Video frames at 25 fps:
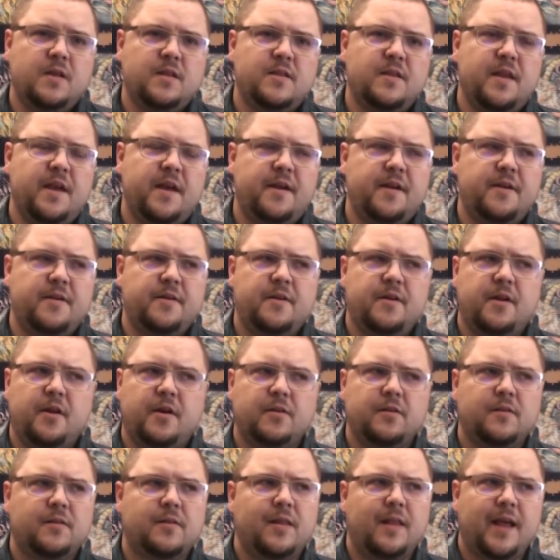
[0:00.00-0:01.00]
they're
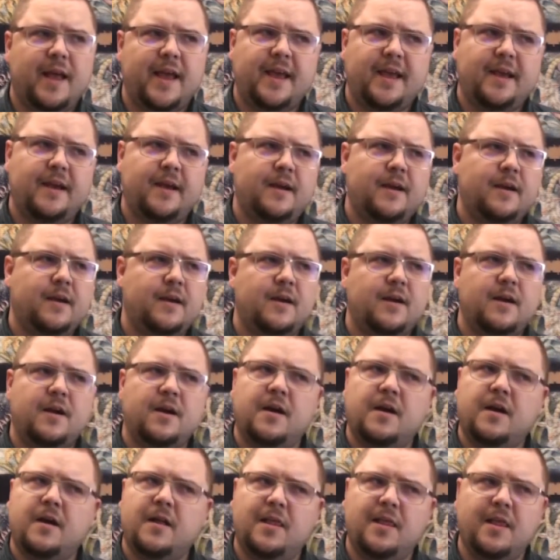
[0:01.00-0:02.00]
not like
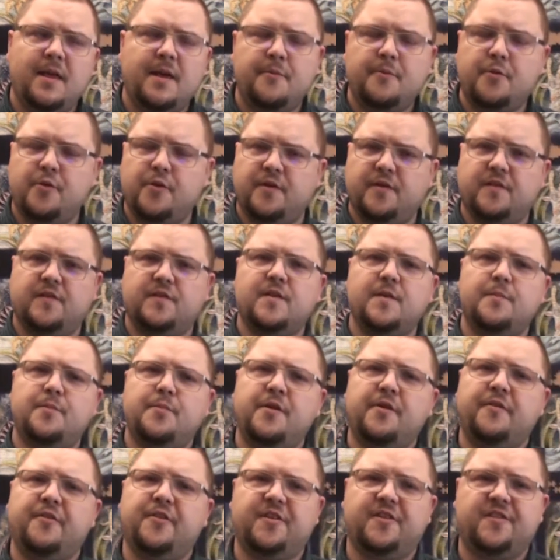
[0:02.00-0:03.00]
uh, Libras, the
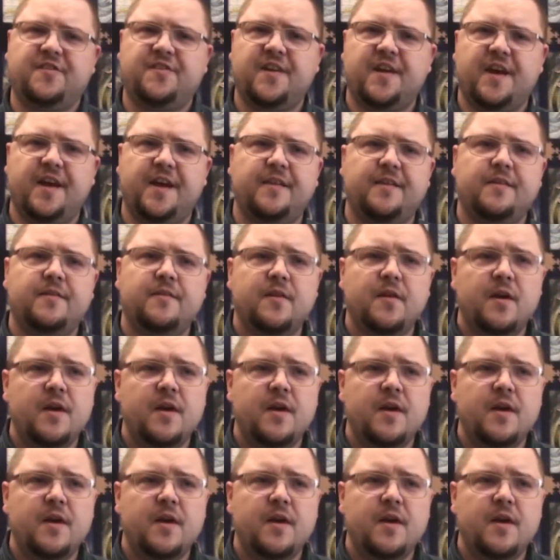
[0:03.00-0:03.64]
previous sign.